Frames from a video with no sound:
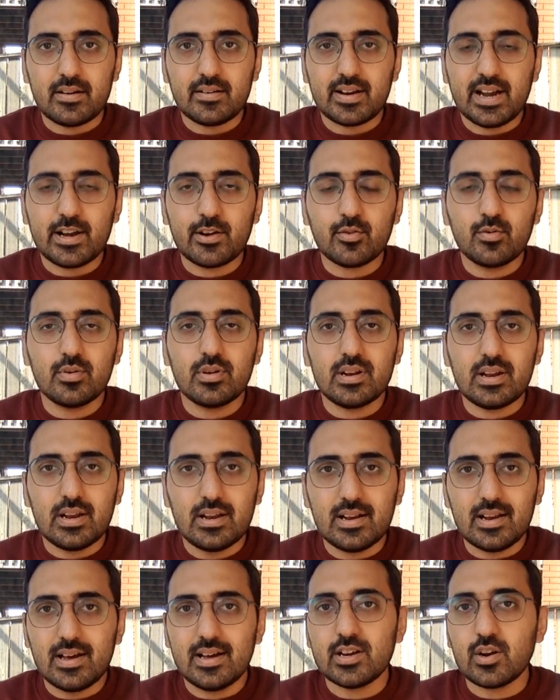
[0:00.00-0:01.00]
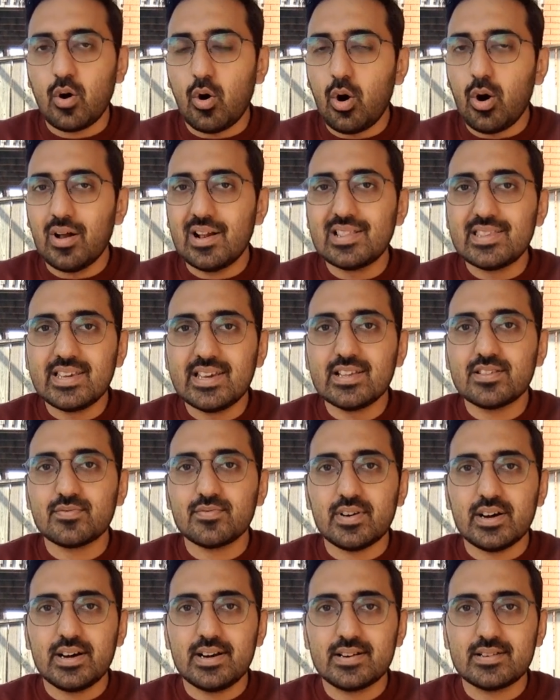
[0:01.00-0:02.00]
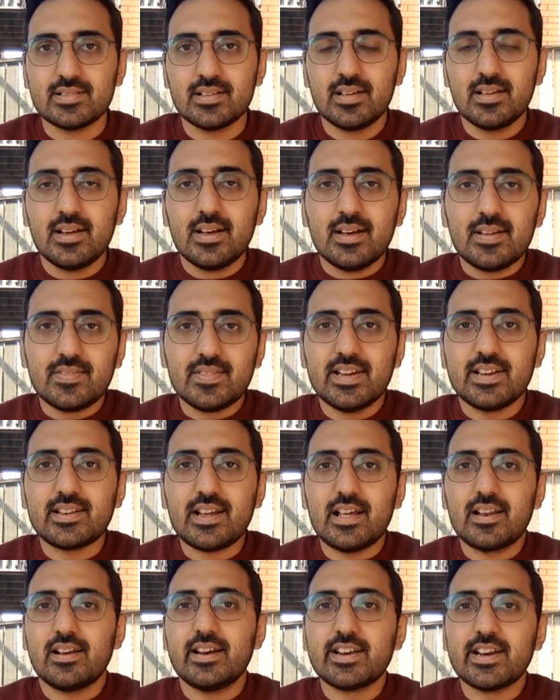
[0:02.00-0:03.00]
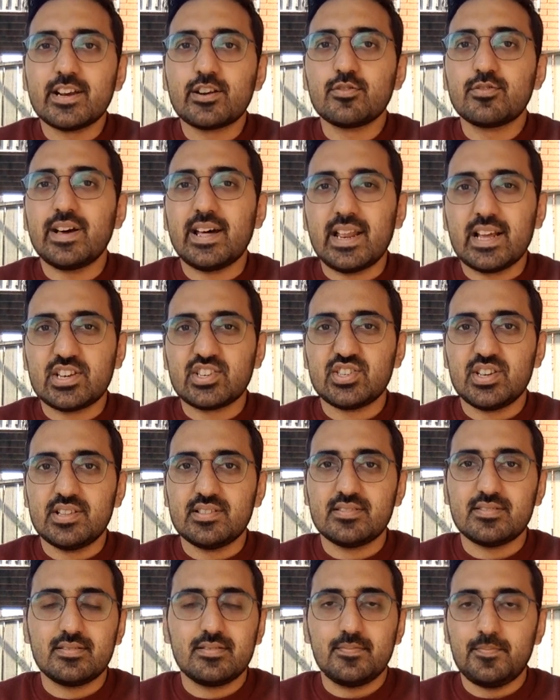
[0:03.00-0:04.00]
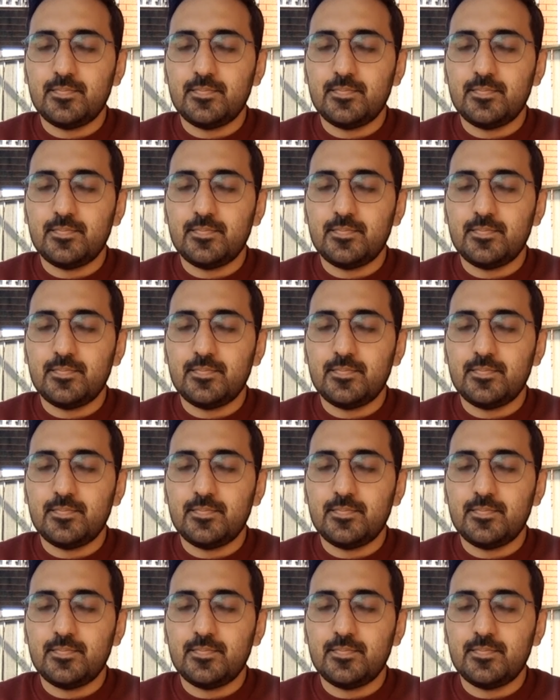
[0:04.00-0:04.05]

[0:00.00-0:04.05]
Try to learn all these words that are related to directions.